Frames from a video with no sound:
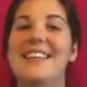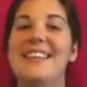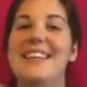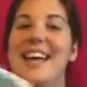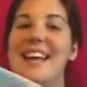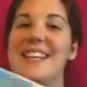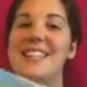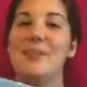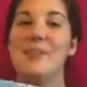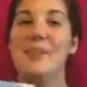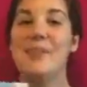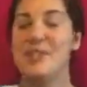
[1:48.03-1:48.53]

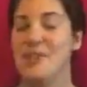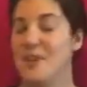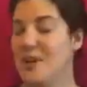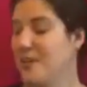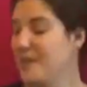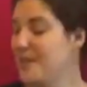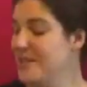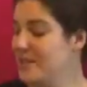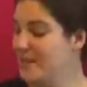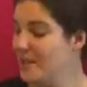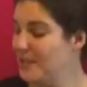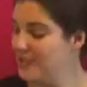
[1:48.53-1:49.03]
Next I want to show
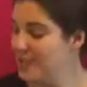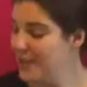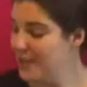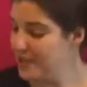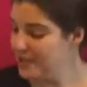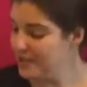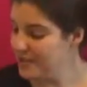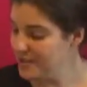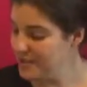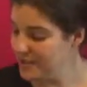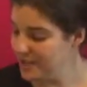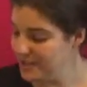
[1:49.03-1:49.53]
you is our
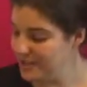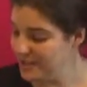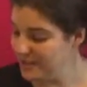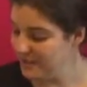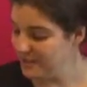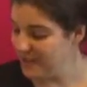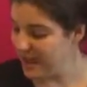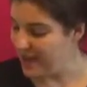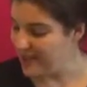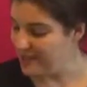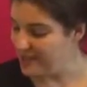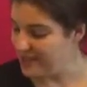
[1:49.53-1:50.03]

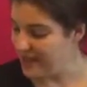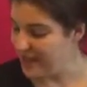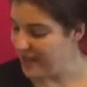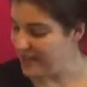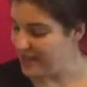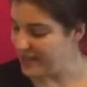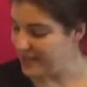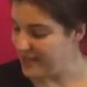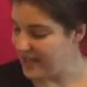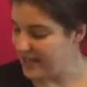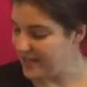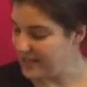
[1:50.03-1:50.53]
365
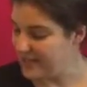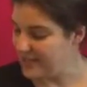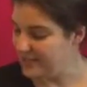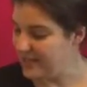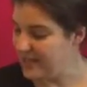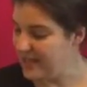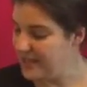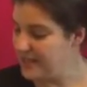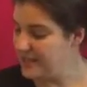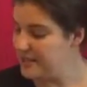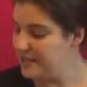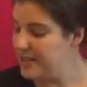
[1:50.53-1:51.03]
science
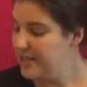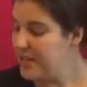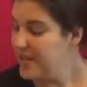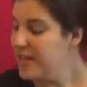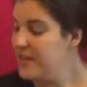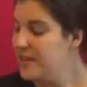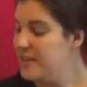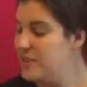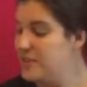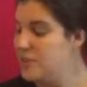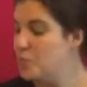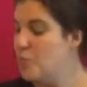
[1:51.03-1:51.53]
activities.
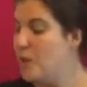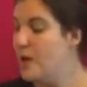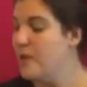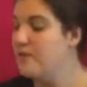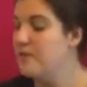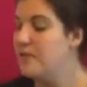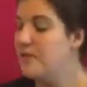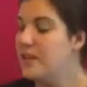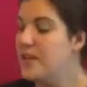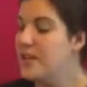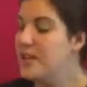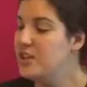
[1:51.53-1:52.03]
There's one
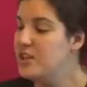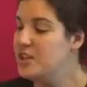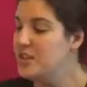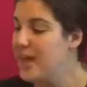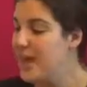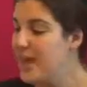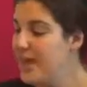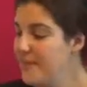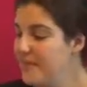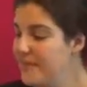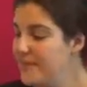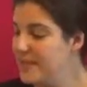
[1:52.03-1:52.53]
for each
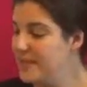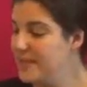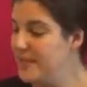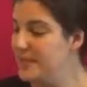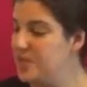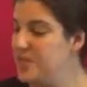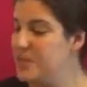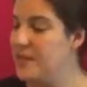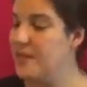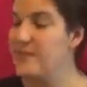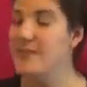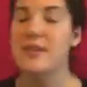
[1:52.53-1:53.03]
day.
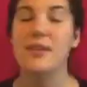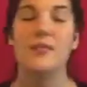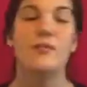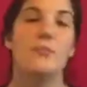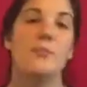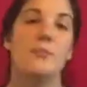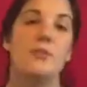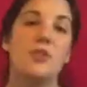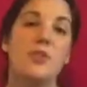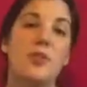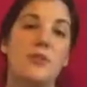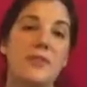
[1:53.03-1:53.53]
Teaches everything
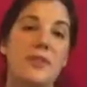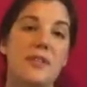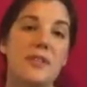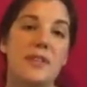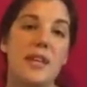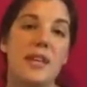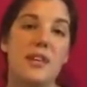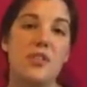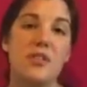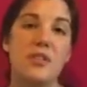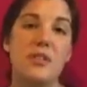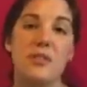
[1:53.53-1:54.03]
from surface
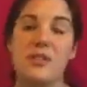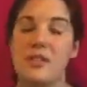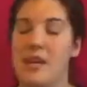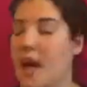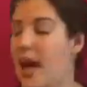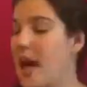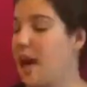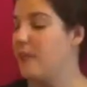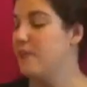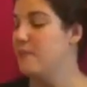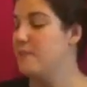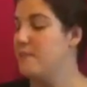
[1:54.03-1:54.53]
tension to
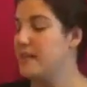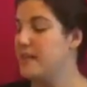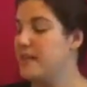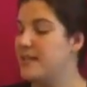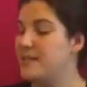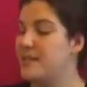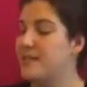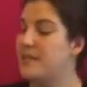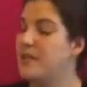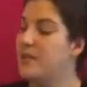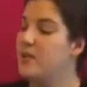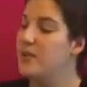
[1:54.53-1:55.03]
how to
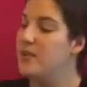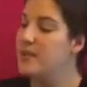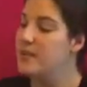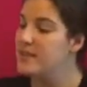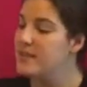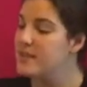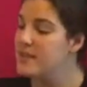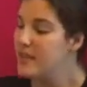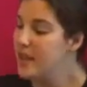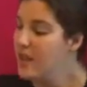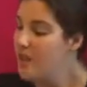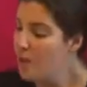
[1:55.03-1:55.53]
mix
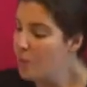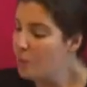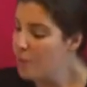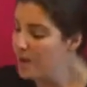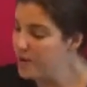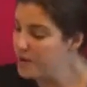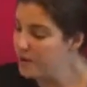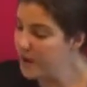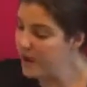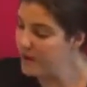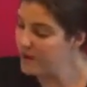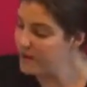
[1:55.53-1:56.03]
liquids.
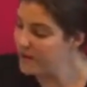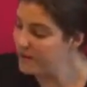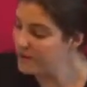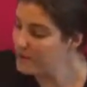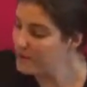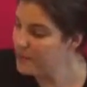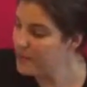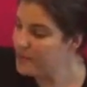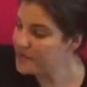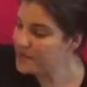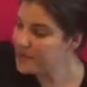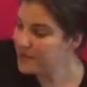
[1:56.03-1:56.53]
One of my
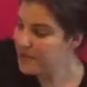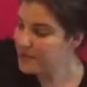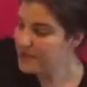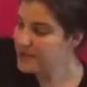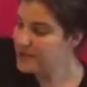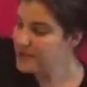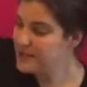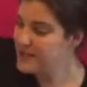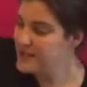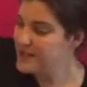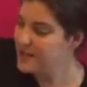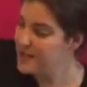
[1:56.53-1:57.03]
favorite parts about
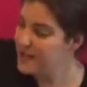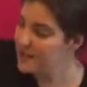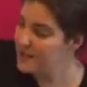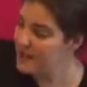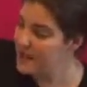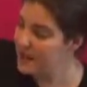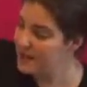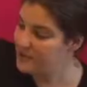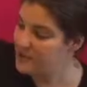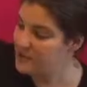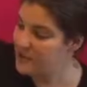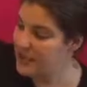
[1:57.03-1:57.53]
this is even
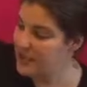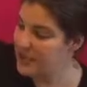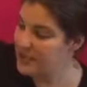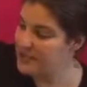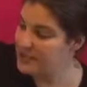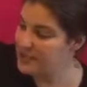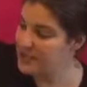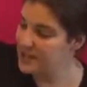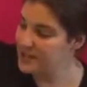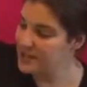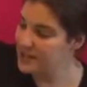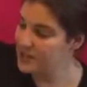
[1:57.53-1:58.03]
after they
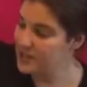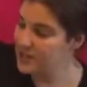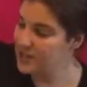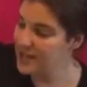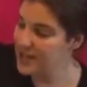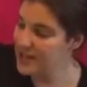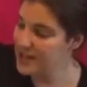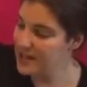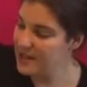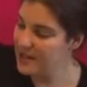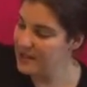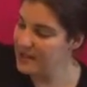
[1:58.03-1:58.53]
get done doing
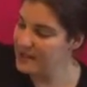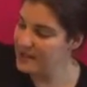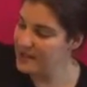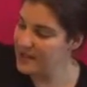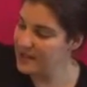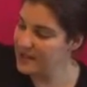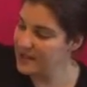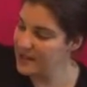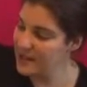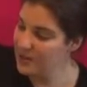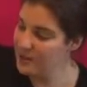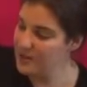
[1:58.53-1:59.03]
it, there's a
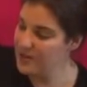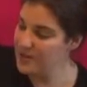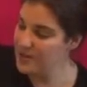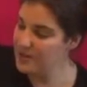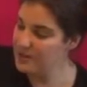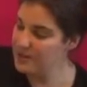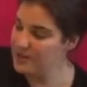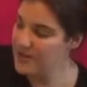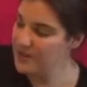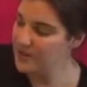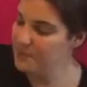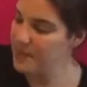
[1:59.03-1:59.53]
little bit
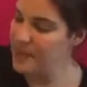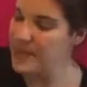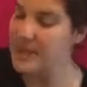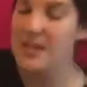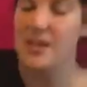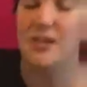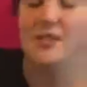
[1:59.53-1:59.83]
of tidbit